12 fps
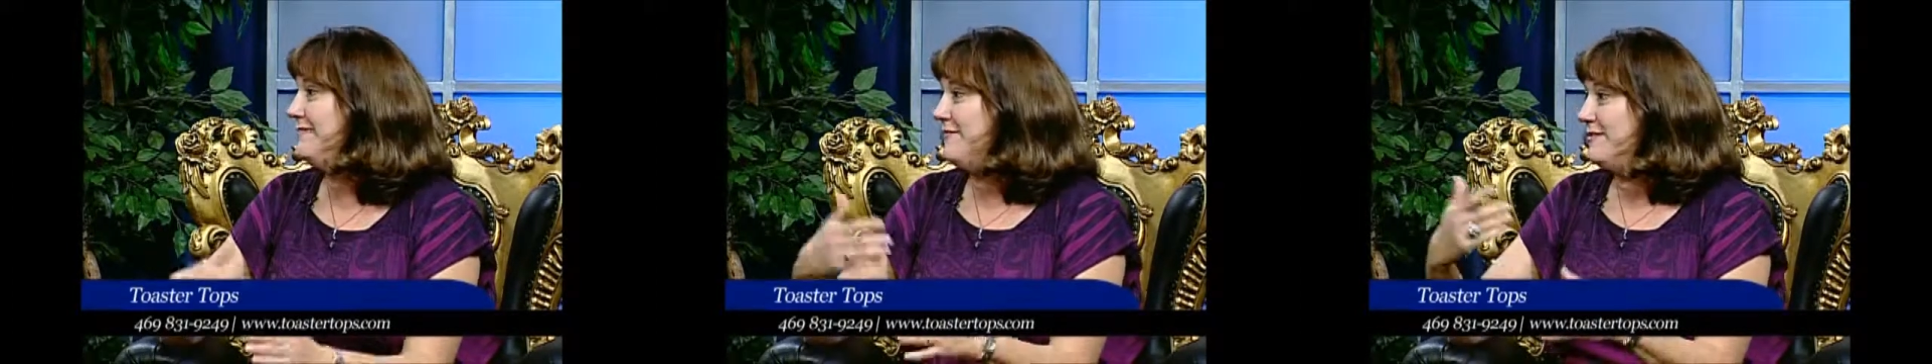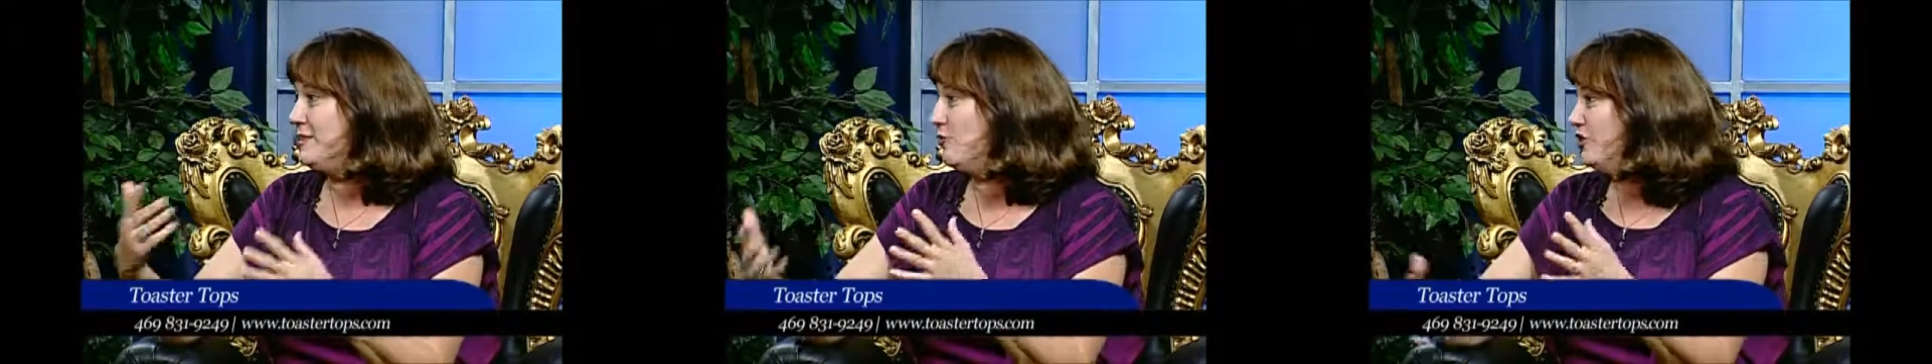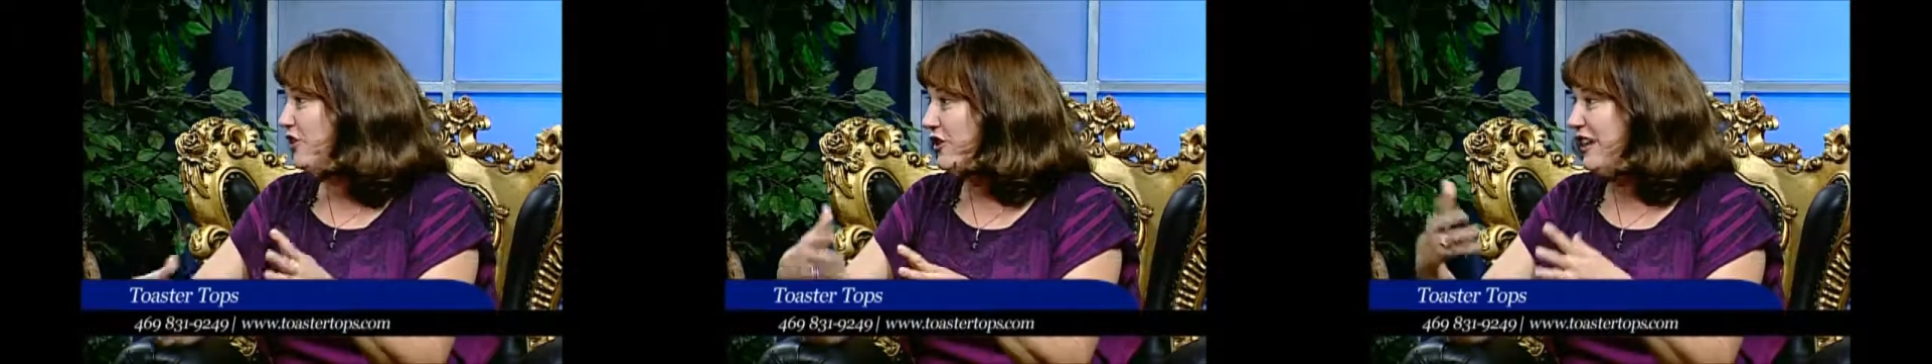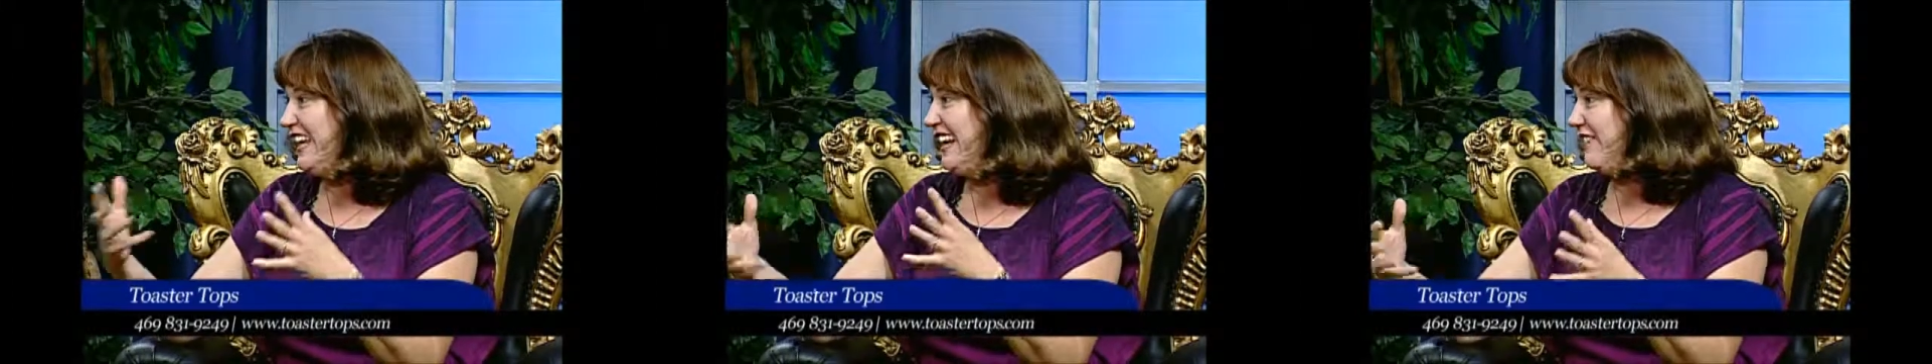it was so
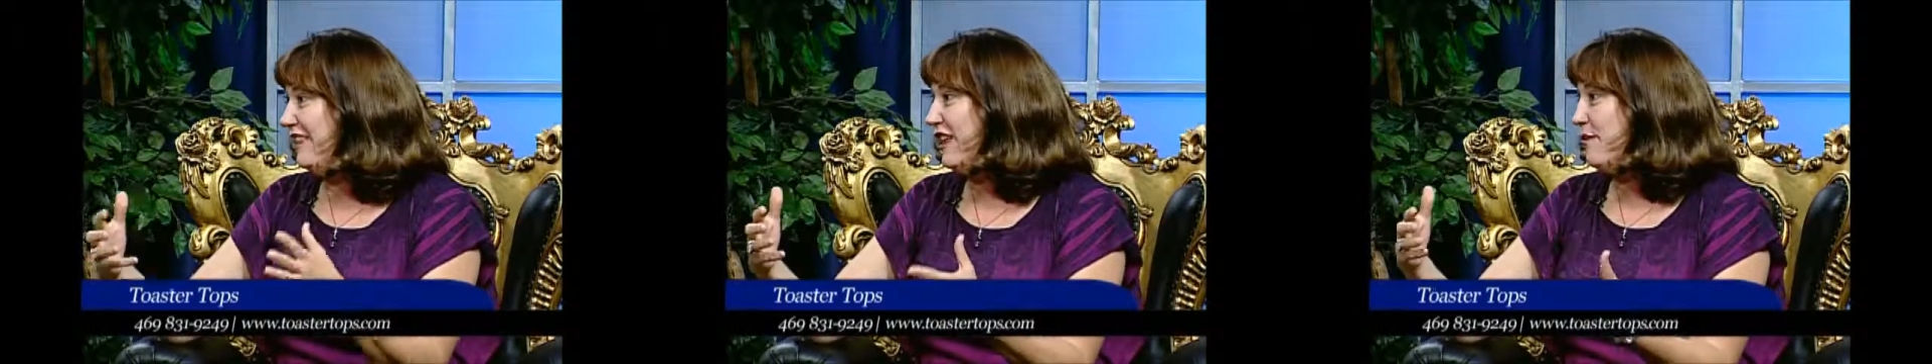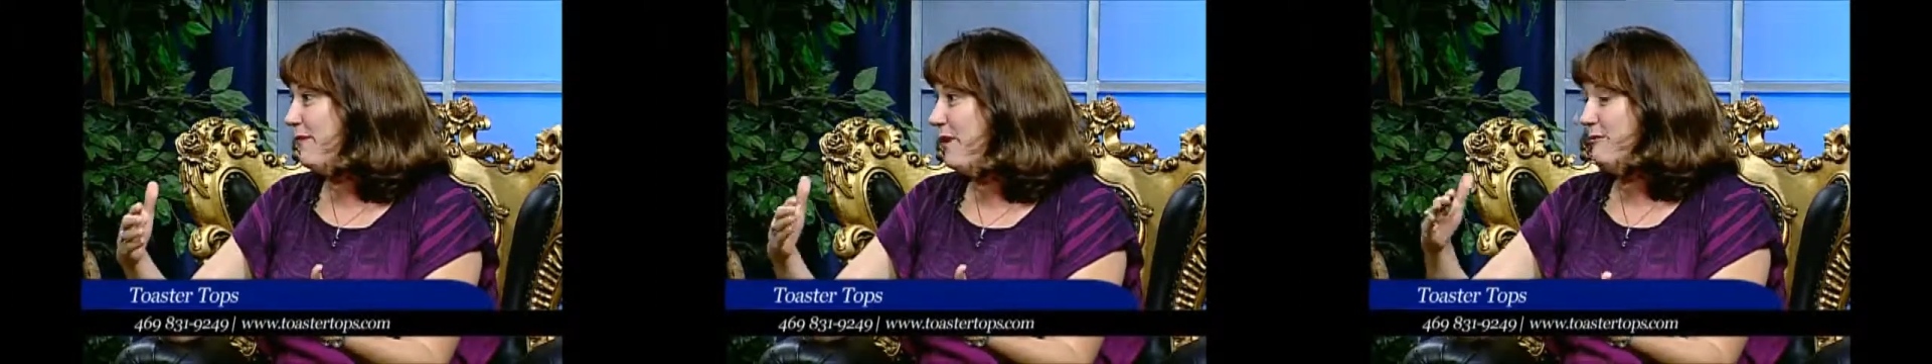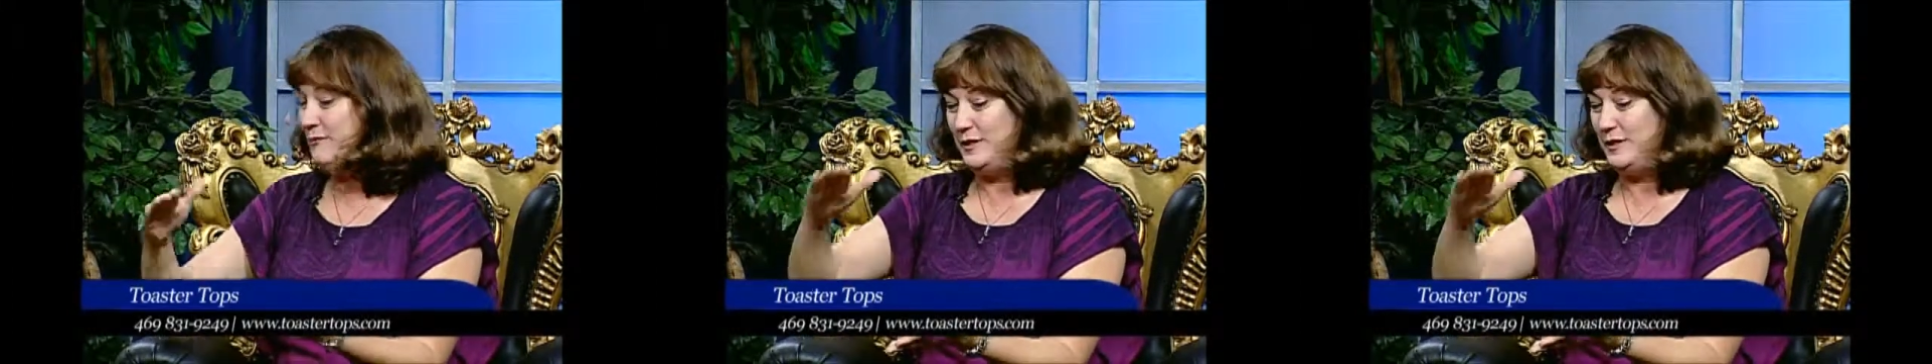dirty and everything on the boat.